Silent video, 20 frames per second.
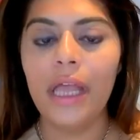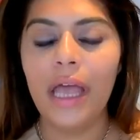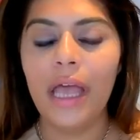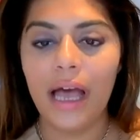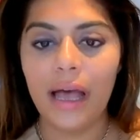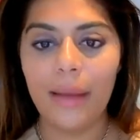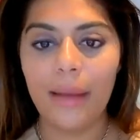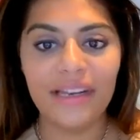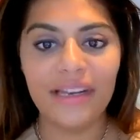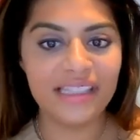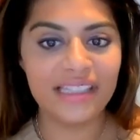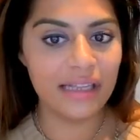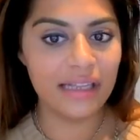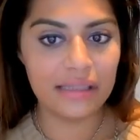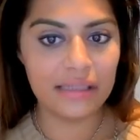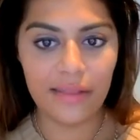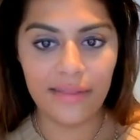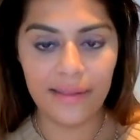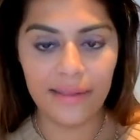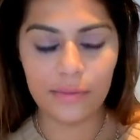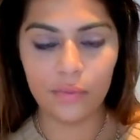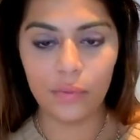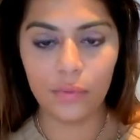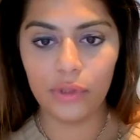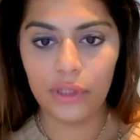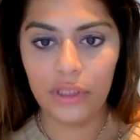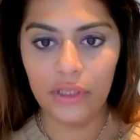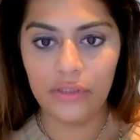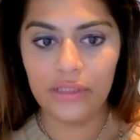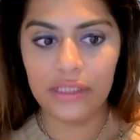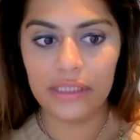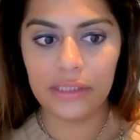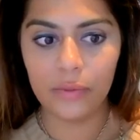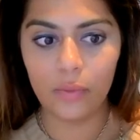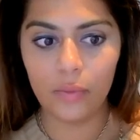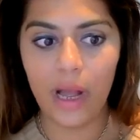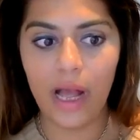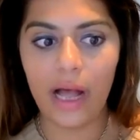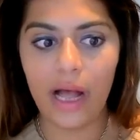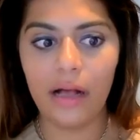And it sounds like that's what you did as
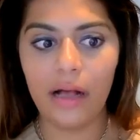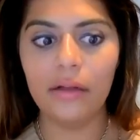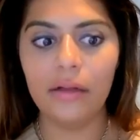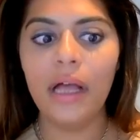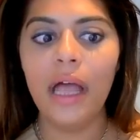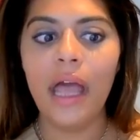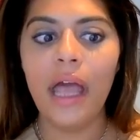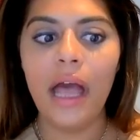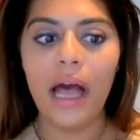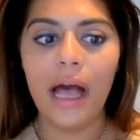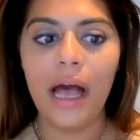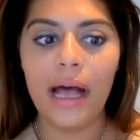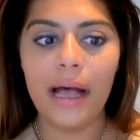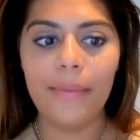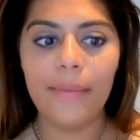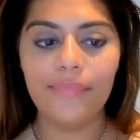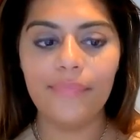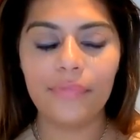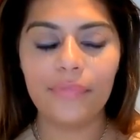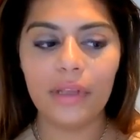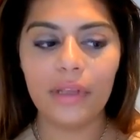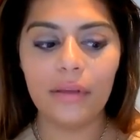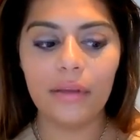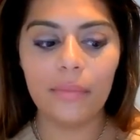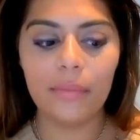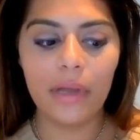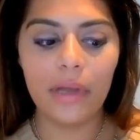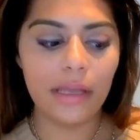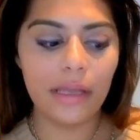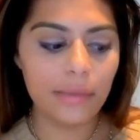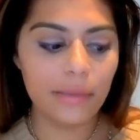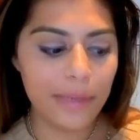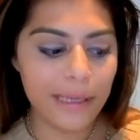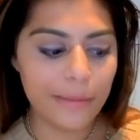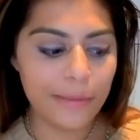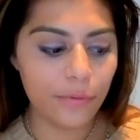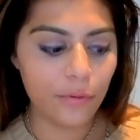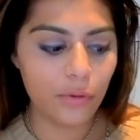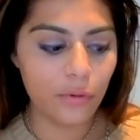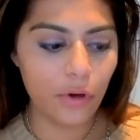well. Um,
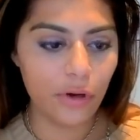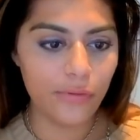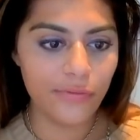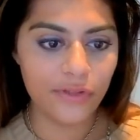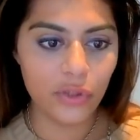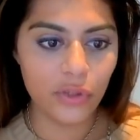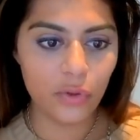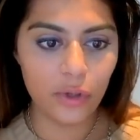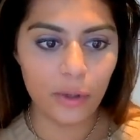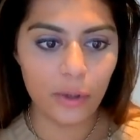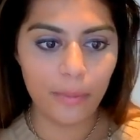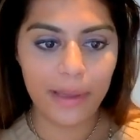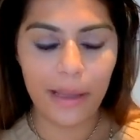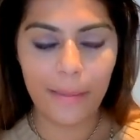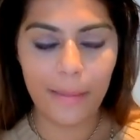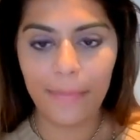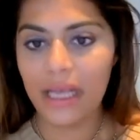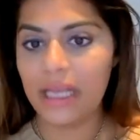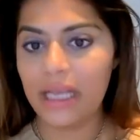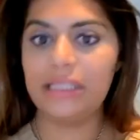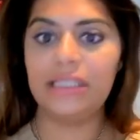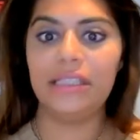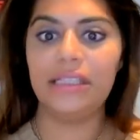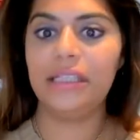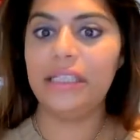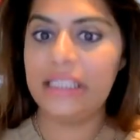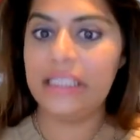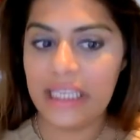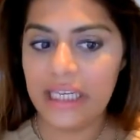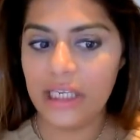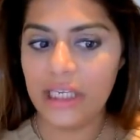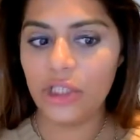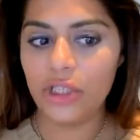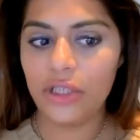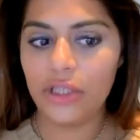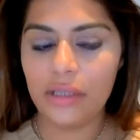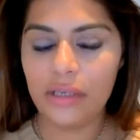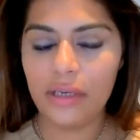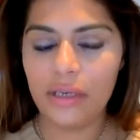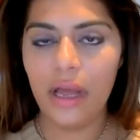People often talk about
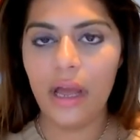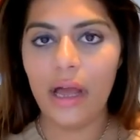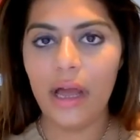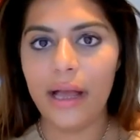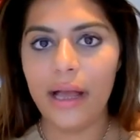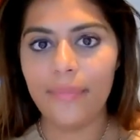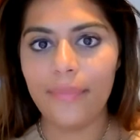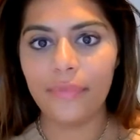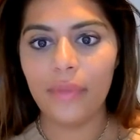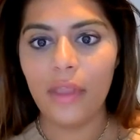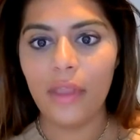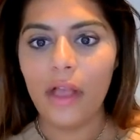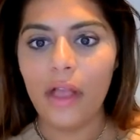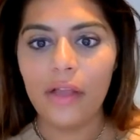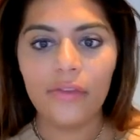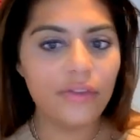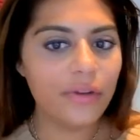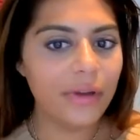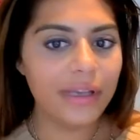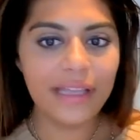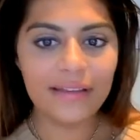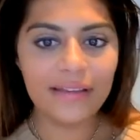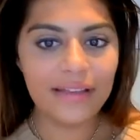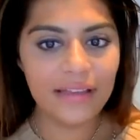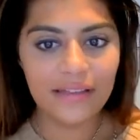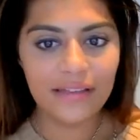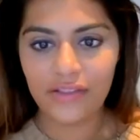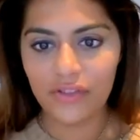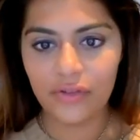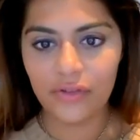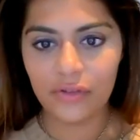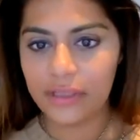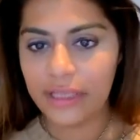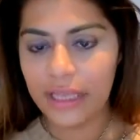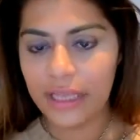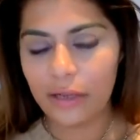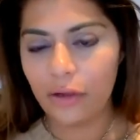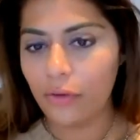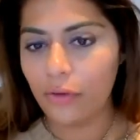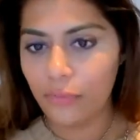personalization. So I guess let's just
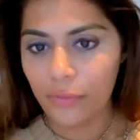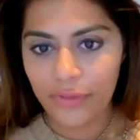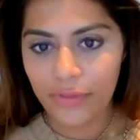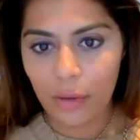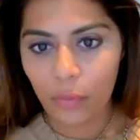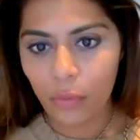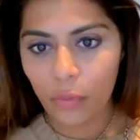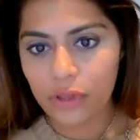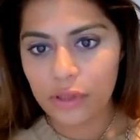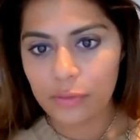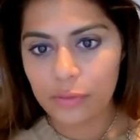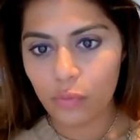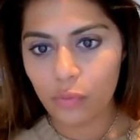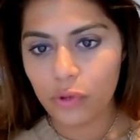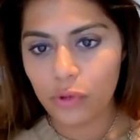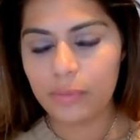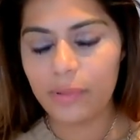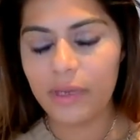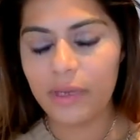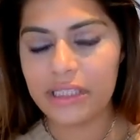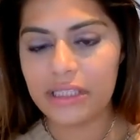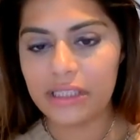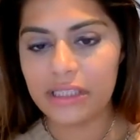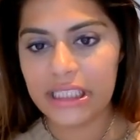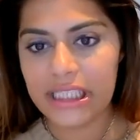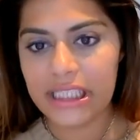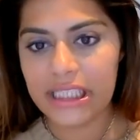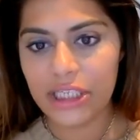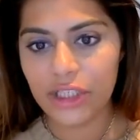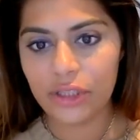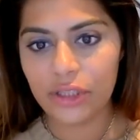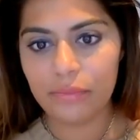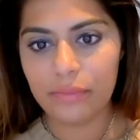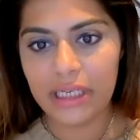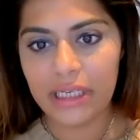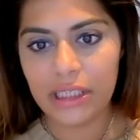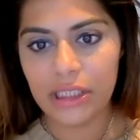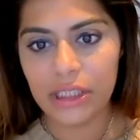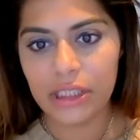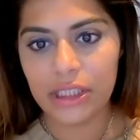kick off with that. What does personalization
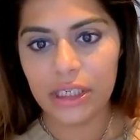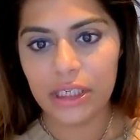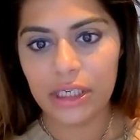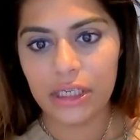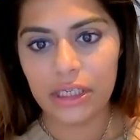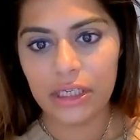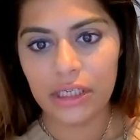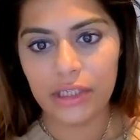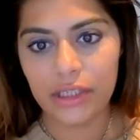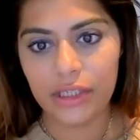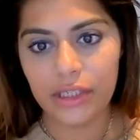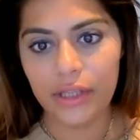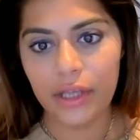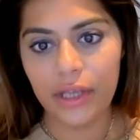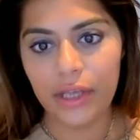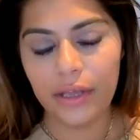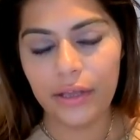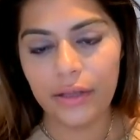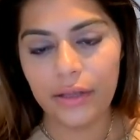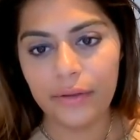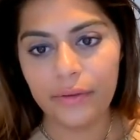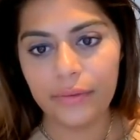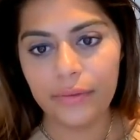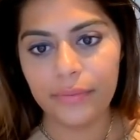mean to you?